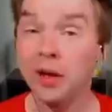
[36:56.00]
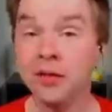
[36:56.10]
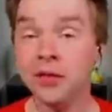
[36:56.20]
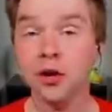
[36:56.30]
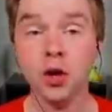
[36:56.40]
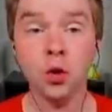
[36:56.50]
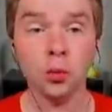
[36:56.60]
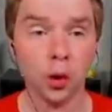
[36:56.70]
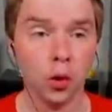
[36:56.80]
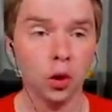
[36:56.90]
With the new
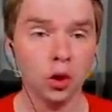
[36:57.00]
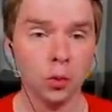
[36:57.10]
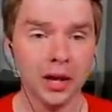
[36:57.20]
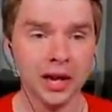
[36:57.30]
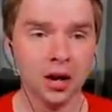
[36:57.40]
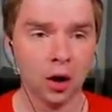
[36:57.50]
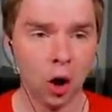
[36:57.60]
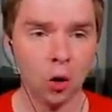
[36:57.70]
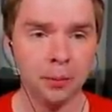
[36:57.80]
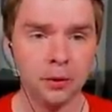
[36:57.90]
rule, we are
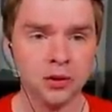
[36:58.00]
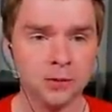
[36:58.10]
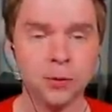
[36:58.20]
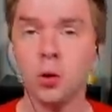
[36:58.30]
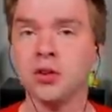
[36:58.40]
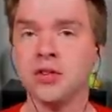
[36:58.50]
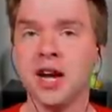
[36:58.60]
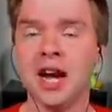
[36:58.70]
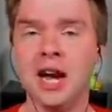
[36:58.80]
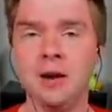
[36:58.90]
almost forced
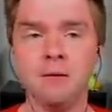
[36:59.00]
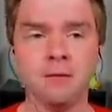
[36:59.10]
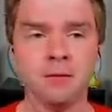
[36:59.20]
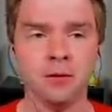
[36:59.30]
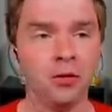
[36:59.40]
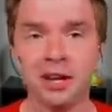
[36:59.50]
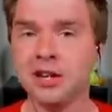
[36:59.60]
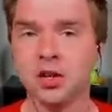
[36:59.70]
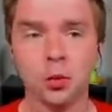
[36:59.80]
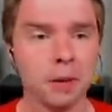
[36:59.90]
to have
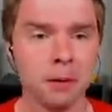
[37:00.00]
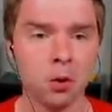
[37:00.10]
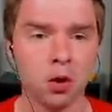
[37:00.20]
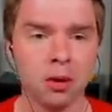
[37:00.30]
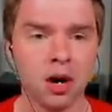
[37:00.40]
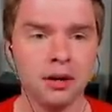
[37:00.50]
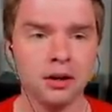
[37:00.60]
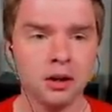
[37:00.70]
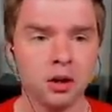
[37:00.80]
these three Pokemon: